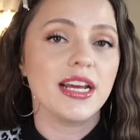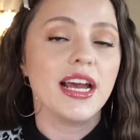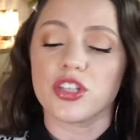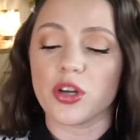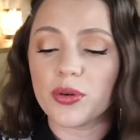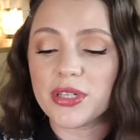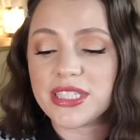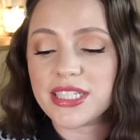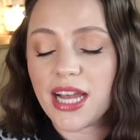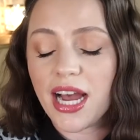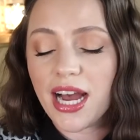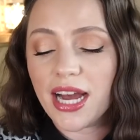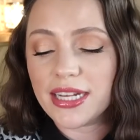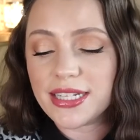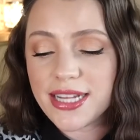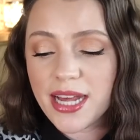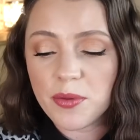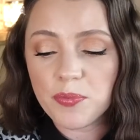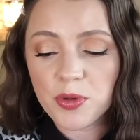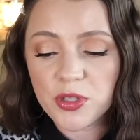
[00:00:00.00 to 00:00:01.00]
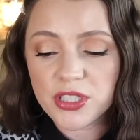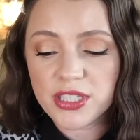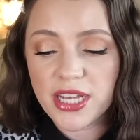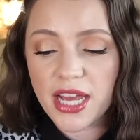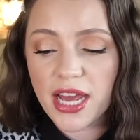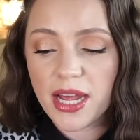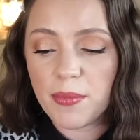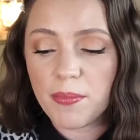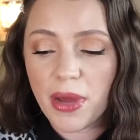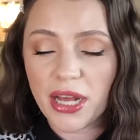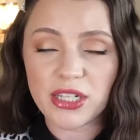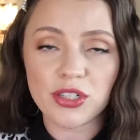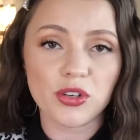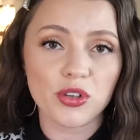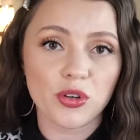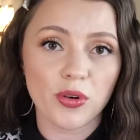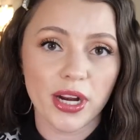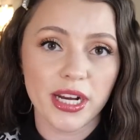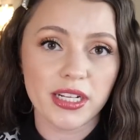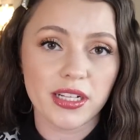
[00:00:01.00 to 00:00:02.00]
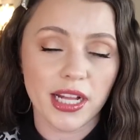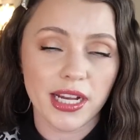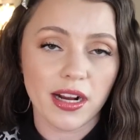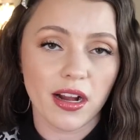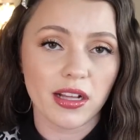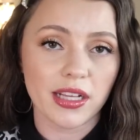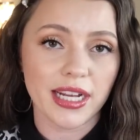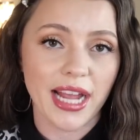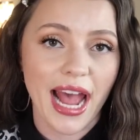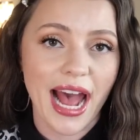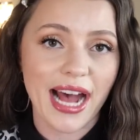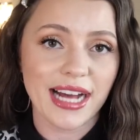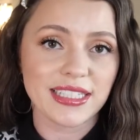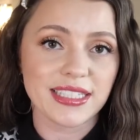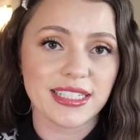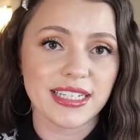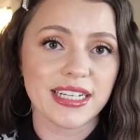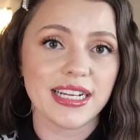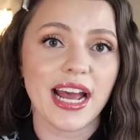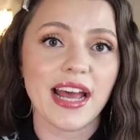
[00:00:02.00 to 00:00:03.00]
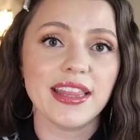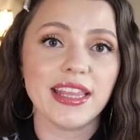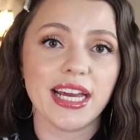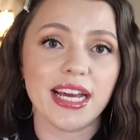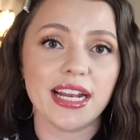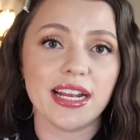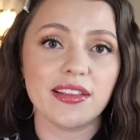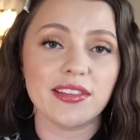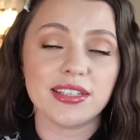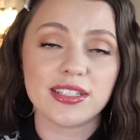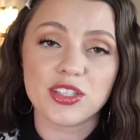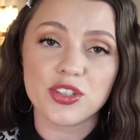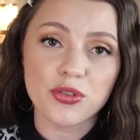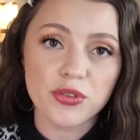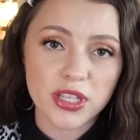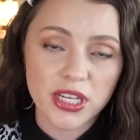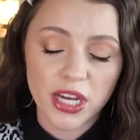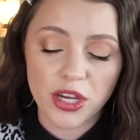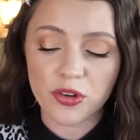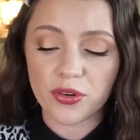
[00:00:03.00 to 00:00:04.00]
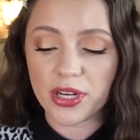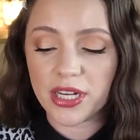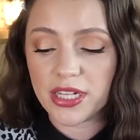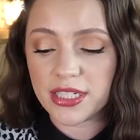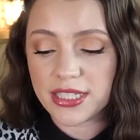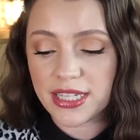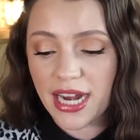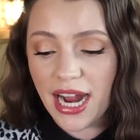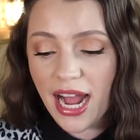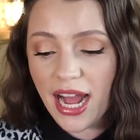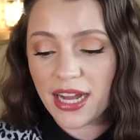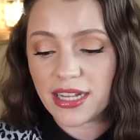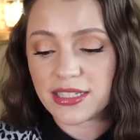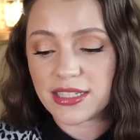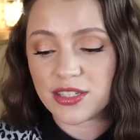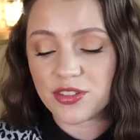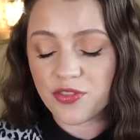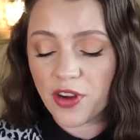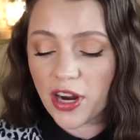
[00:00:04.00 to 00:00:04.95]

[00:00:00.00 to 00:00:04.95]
So it's got 10% medical grade glycolic acid and then the soothing ingredients it has is